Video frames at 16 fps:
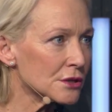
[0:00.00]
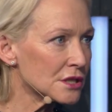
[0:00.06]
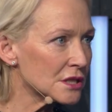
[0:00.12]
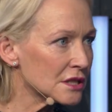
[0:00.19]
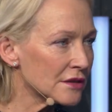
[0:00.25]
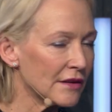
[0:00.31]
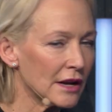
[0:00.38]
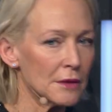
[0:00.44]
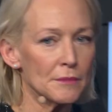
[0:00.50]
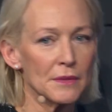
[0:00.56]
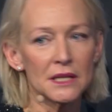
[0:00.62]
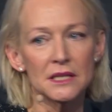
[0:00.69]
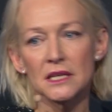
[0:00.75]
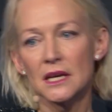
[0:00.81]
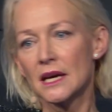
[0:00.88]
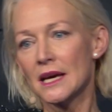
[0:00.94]
and
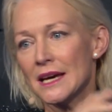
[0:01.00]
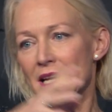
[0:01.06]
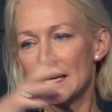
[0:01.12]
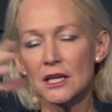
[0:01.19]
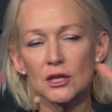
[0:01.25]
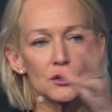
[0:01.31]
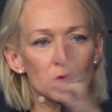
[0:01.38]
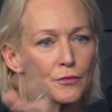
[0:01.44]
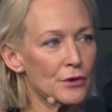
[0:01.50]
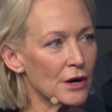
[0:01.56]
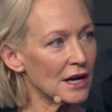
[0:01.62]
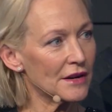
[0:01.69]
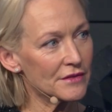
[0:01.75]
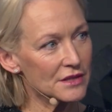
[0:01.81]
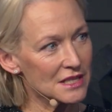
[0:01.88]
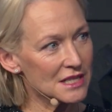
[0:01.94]
development into
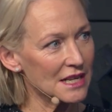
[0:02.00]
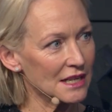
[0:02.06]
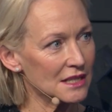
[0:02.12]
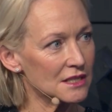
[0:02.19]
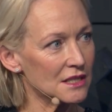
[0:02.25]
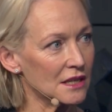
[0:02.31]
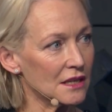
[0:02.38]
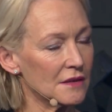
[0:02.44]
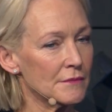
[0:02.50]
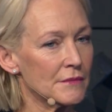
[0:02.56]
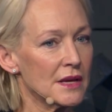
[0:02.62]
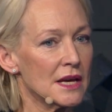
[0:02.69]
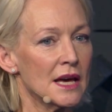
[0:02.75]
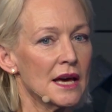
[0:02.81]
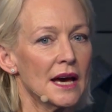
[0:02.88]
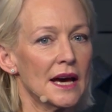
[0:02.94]
private sector.
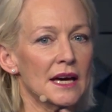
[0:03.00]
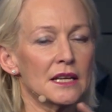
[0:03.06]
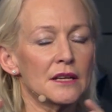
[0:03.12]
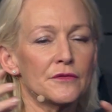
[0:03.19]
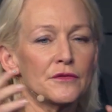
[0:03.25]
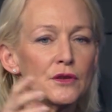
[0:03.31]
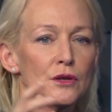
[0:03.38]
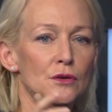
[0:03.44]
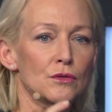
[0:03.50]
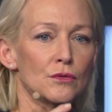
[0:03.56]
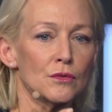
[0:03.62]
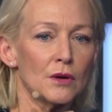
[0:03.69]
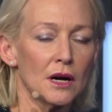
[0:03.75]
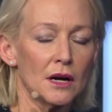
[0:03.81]
And if you